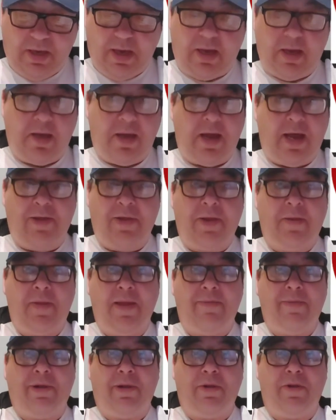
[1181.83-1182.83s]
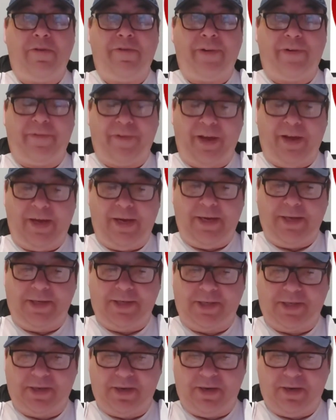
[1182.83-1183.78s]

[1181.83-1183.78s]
I think them all go for fees,